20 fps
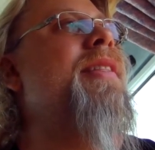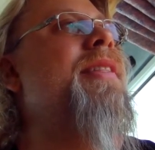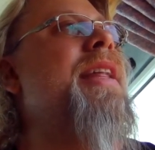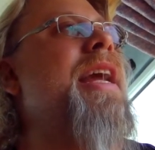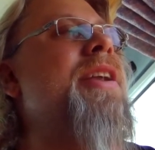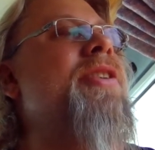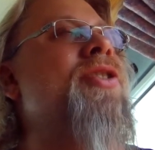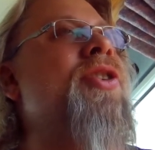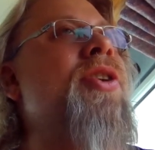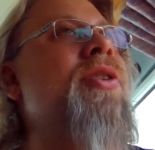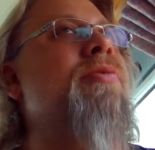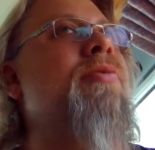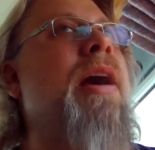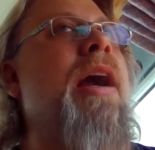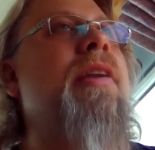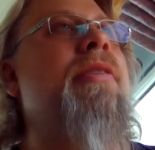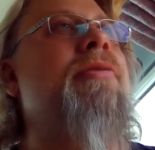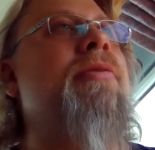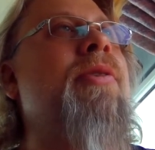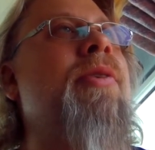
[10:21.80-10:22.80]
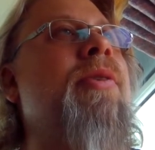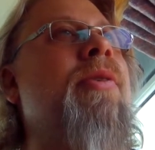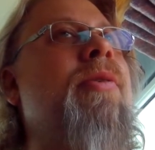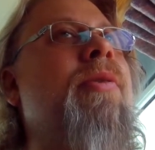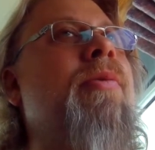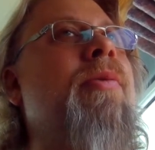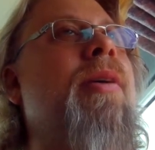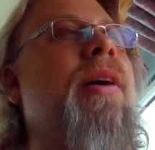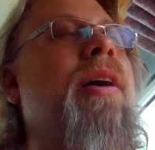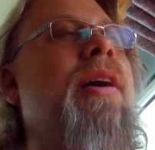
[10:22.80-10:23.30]
they chewed right
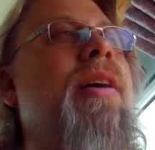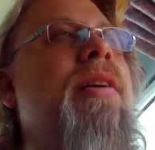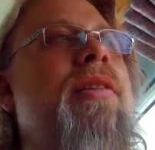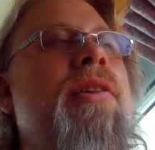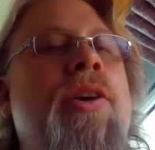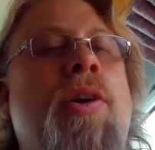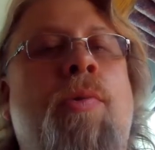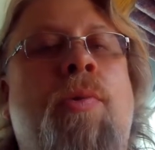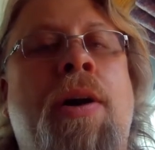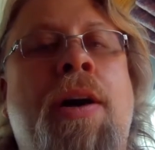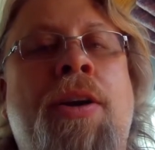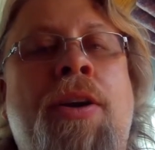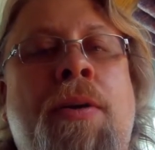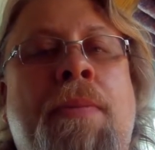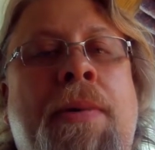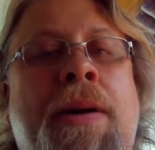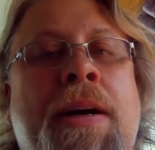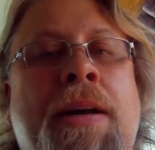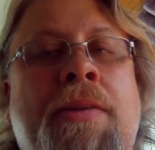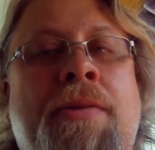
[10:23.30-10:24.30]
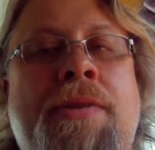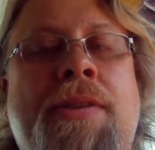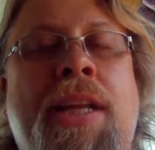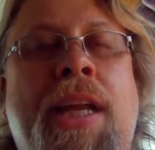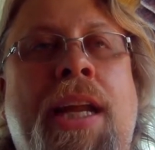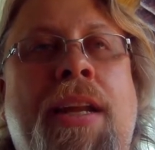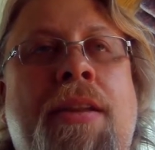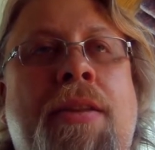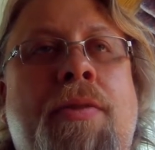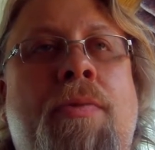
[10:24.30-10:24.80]
through clear water bottles to
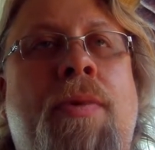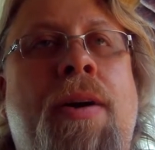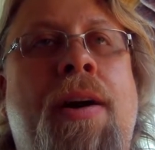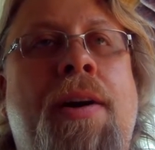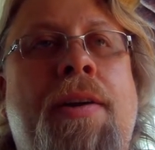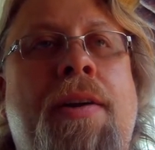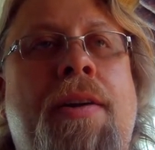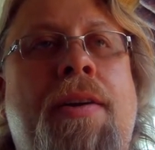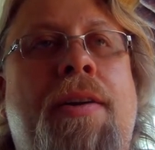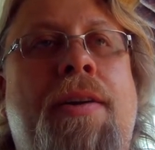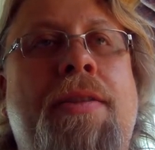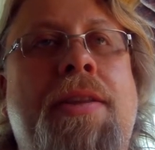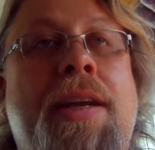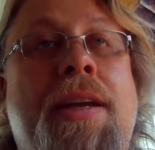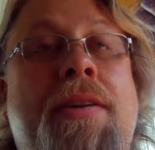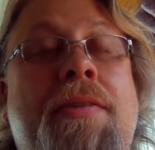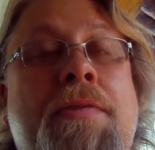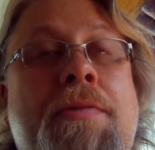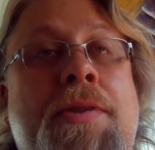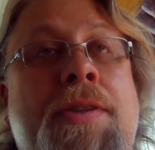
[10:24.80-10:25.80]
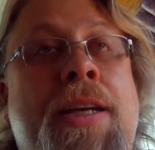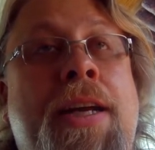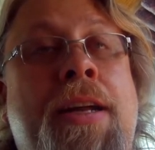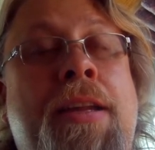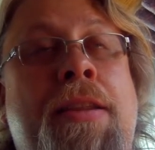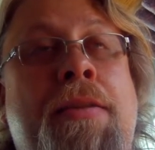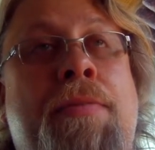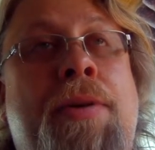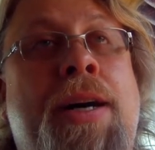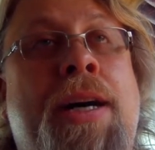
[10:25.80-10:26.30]
get to the water on the other side
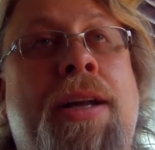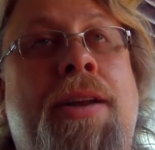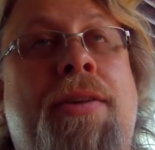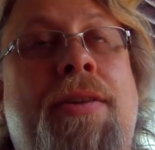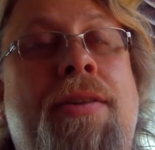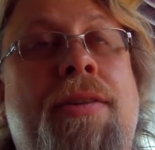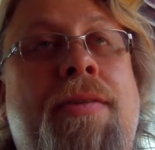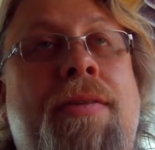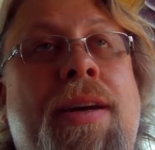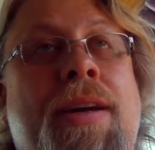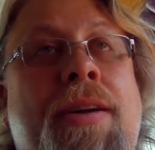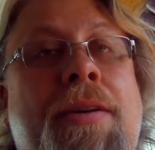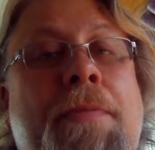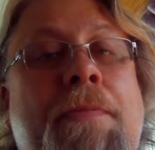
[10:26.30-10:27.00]
of the bottle.